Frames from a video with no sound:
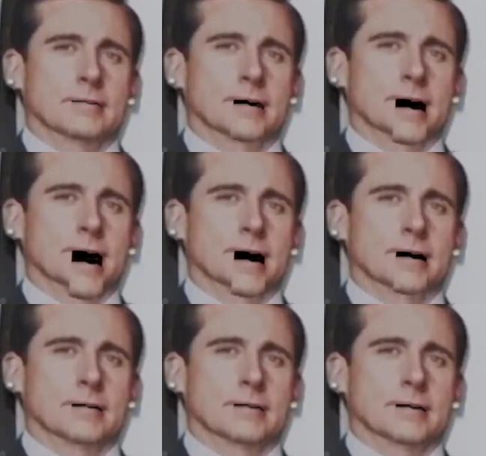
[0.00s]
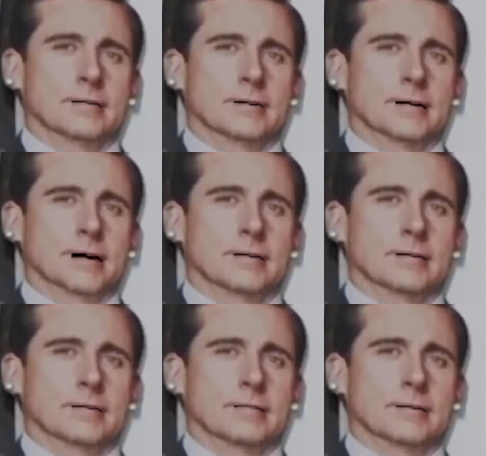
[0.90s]
No one's titty, girl.
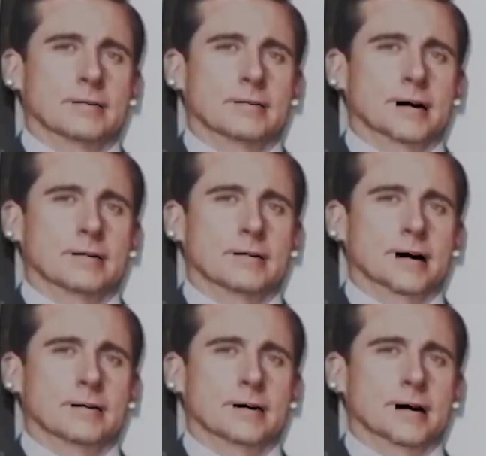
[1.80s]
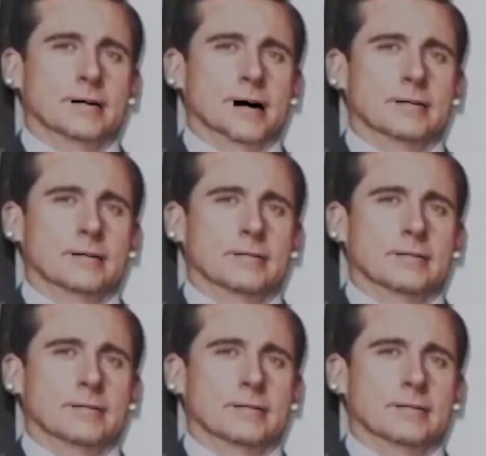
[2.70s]
Because that's not weird. Cause